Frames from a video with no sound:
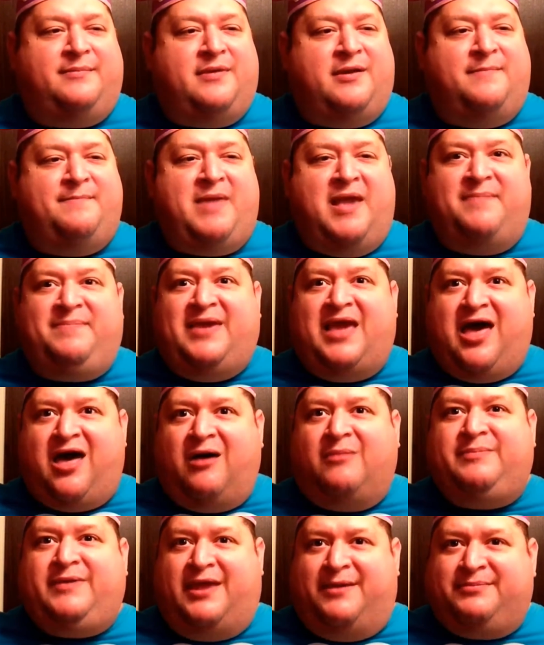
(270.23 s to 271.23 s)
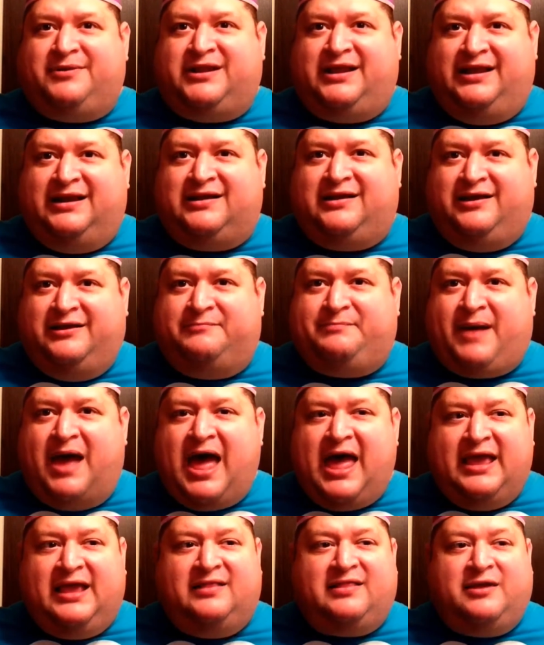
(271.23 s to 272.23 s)
Maybe I'll be able to get a good
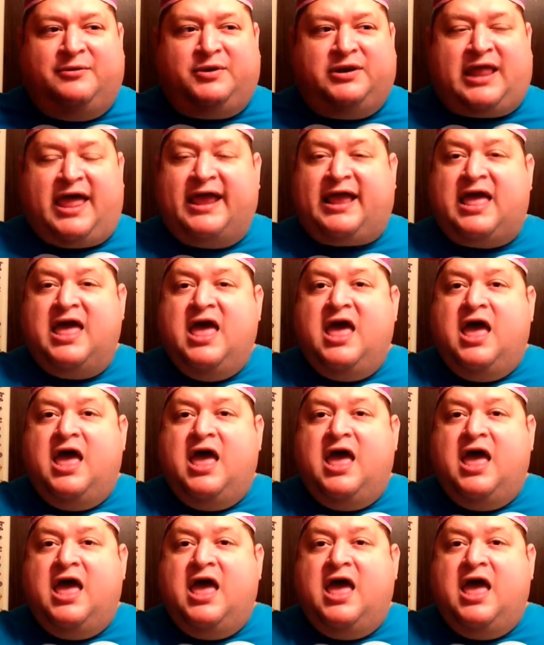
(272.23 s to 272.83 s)
buy. And they were like,